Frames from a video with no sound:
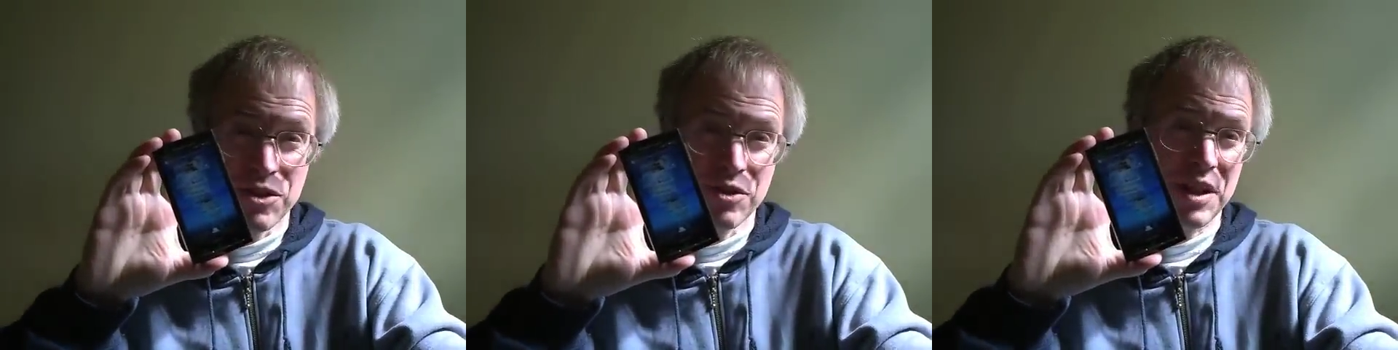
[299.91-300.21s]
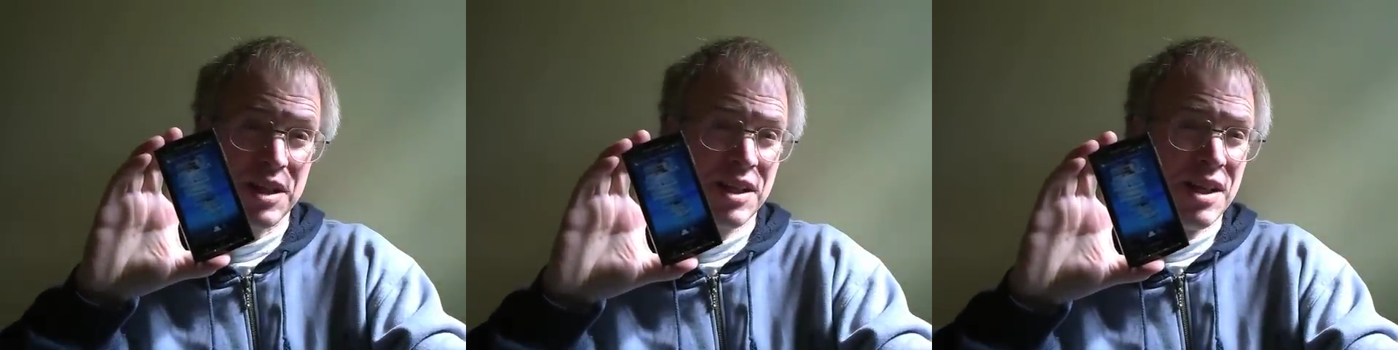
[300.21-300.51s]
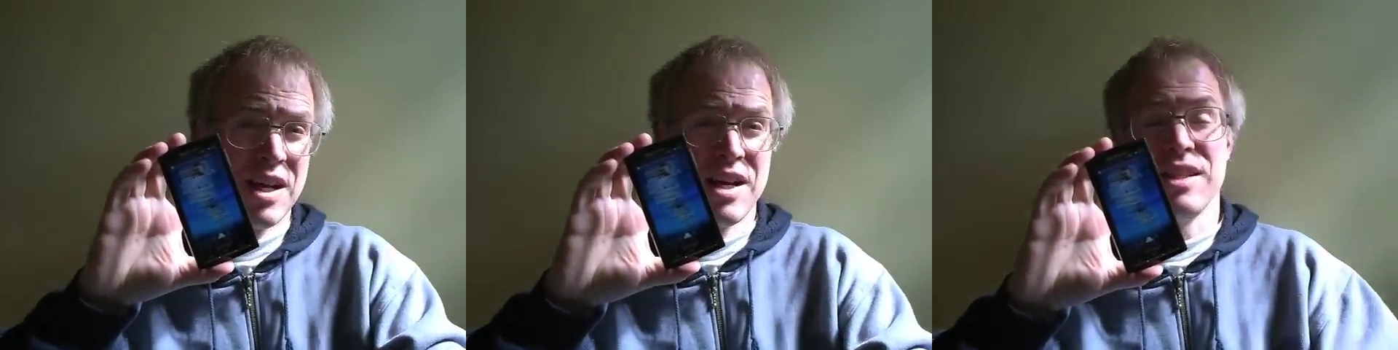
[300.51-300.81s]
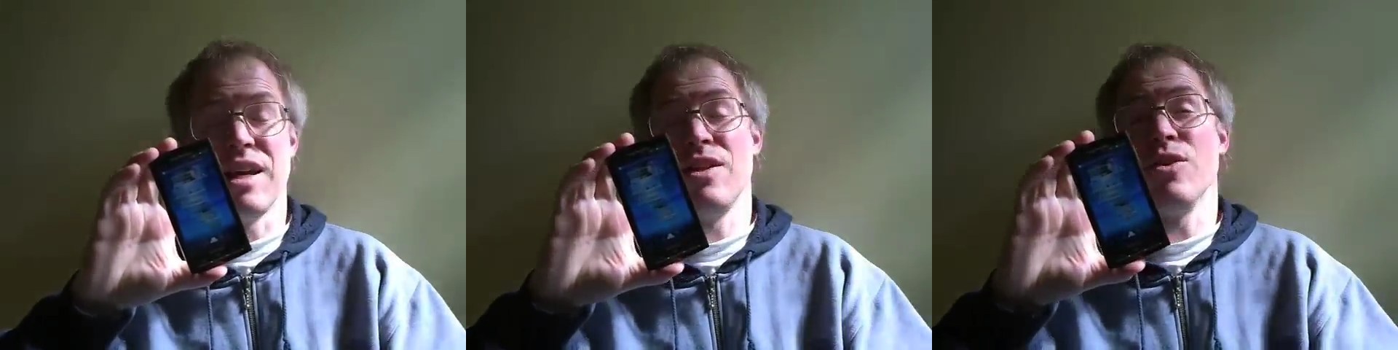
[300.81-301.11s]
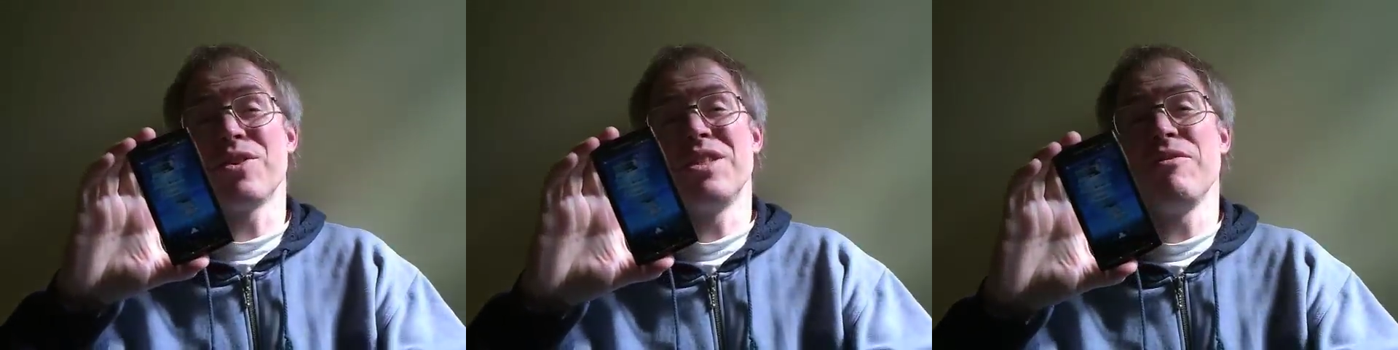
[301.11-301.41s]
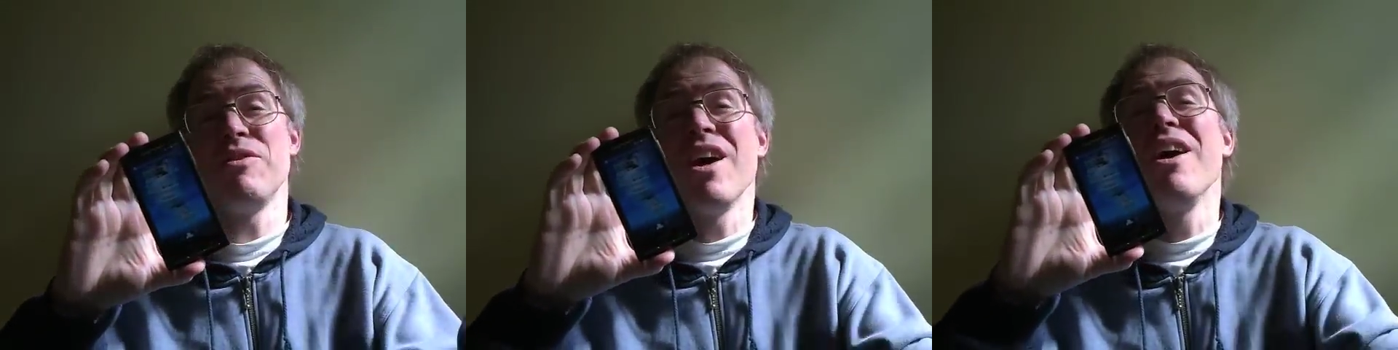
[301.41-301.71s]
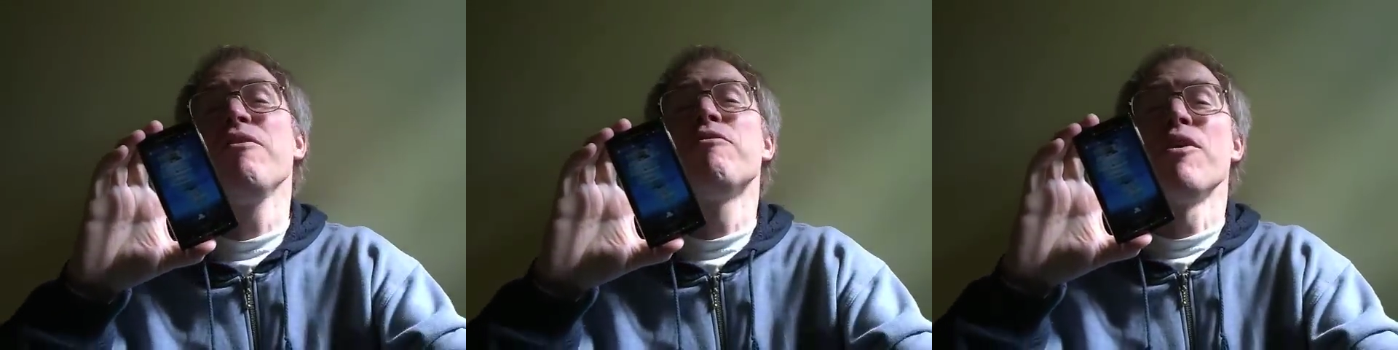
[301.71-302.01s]
screen that knocks even the
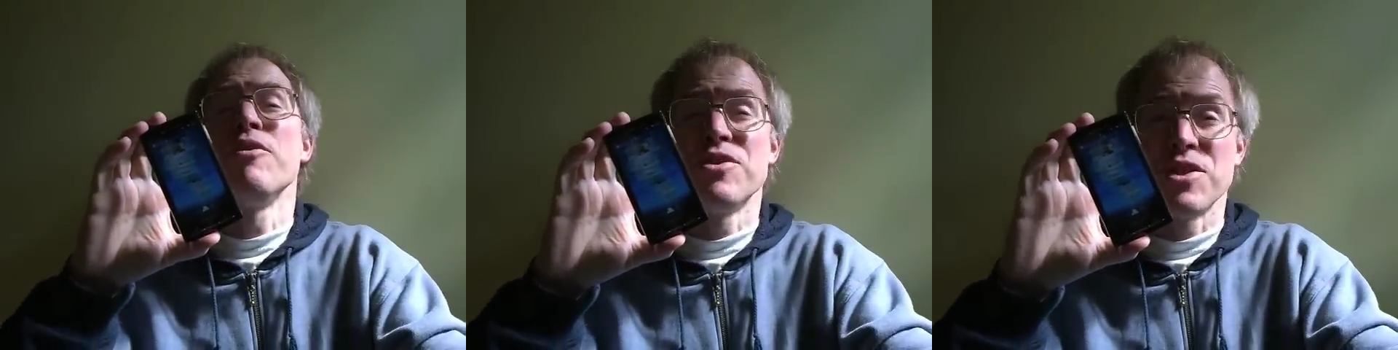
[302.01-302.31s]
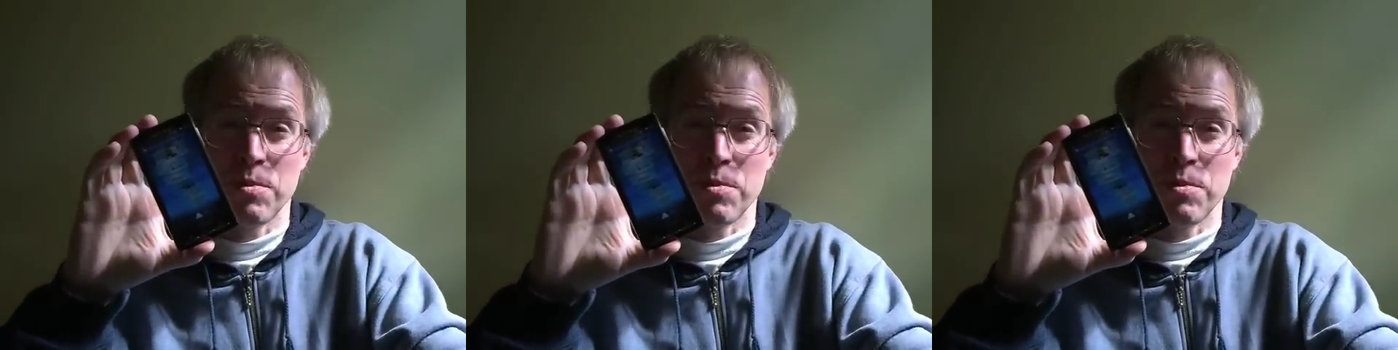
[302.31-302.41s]
iPhone's